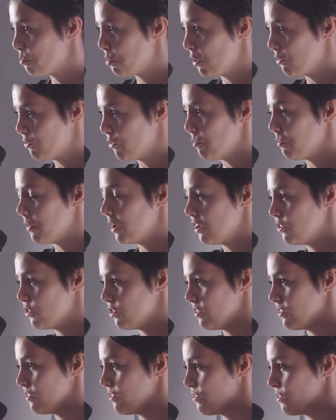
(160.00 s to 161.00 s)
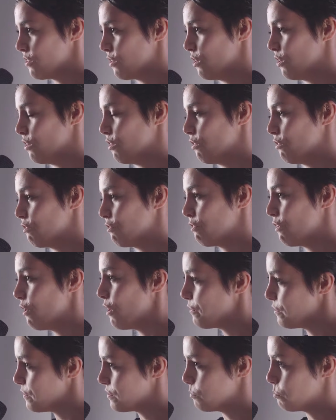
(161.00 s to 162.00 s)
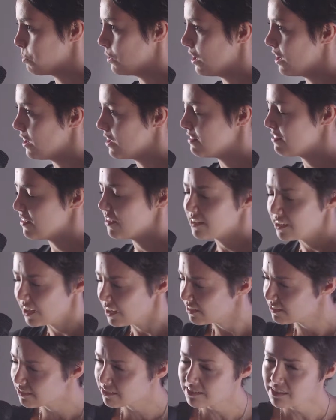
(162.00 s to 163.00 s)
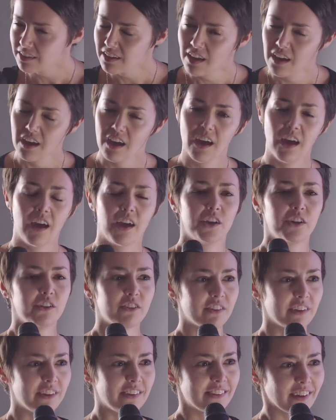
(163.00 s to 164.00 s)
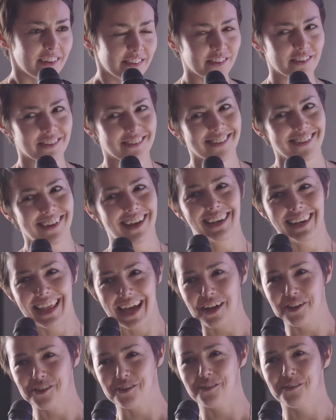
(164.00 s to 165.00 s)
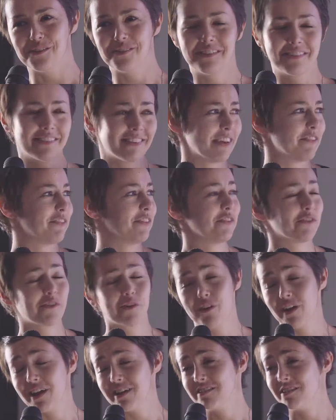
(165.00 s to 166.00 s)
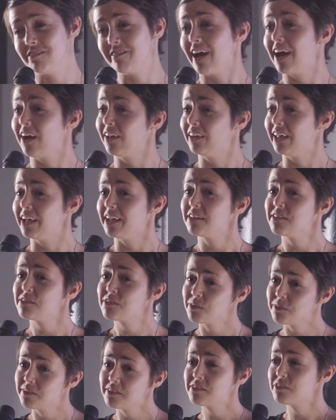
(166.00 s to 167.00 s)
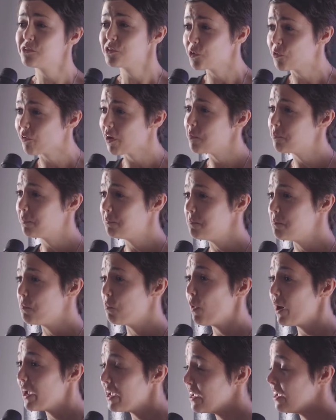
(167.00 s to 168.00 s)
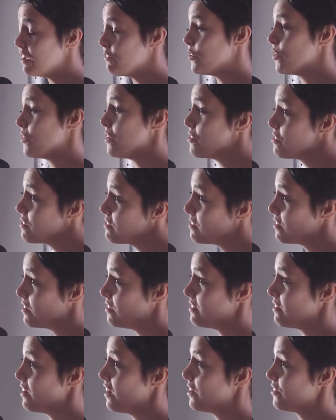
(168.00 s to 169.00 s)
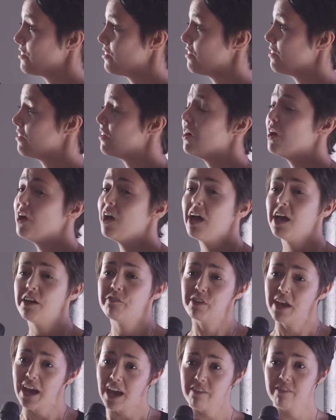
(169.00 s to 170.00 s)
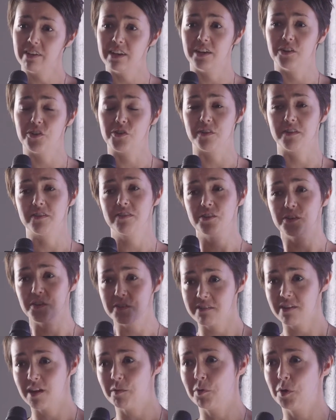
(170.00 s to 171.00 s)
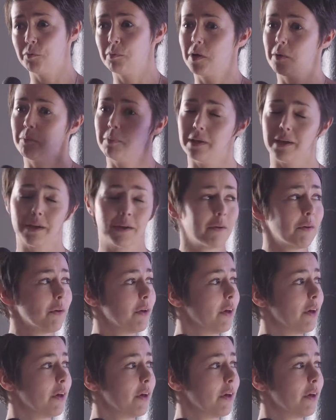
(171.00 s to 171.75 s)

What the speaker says: profit margins of office supplies in the East usually doesn't allow you this level of creative outlet. So this is a great way, if you're interested in data, if you have any interest, use Tableau Public.